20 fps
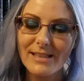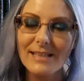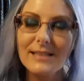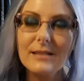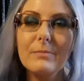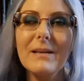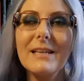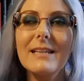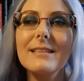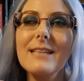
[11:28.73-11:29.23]

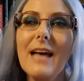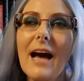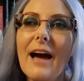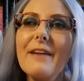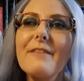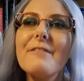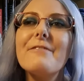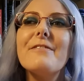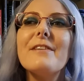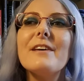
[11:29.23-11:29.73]
it's because
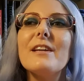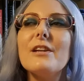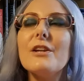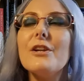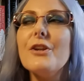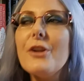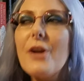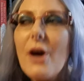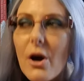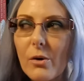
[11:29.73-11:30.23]
I feel
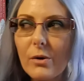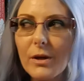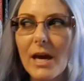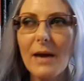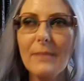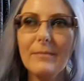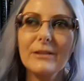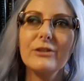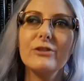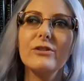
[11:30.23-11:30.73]
no
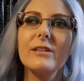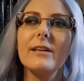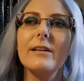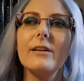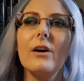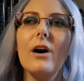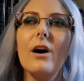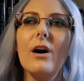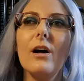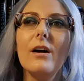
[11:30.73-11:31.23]
chemistry at
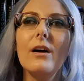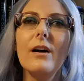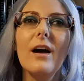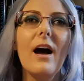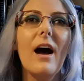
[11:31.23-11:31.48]
all.